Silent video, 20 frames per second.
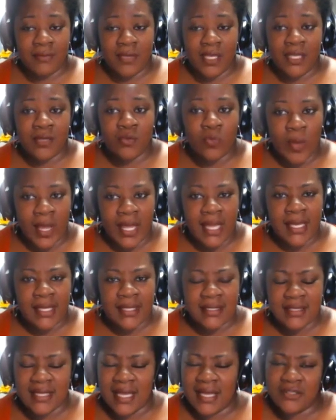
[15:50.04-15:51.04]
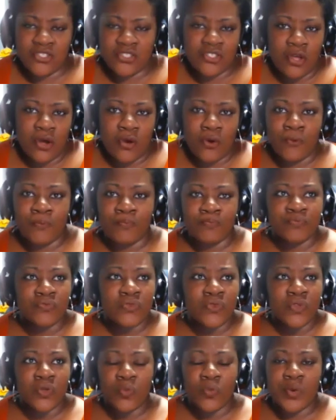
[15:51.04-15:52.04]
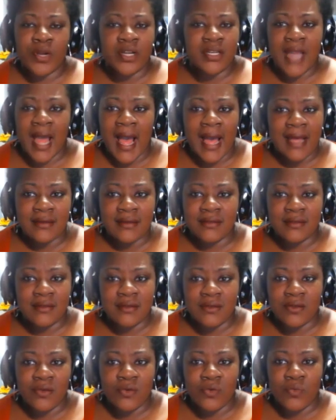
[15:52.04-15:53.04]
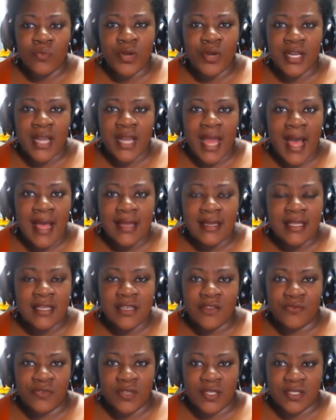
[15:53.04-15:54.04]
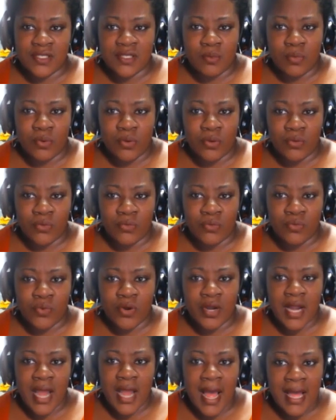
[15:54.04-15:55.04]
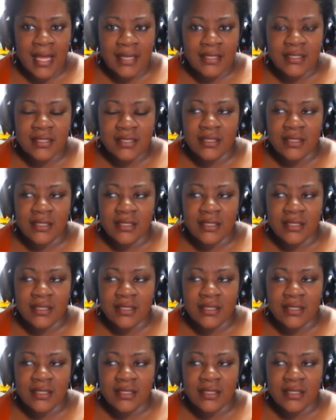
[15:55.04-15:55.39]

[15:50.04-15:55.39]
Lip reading: in ways. And so we're not indefensible. We're not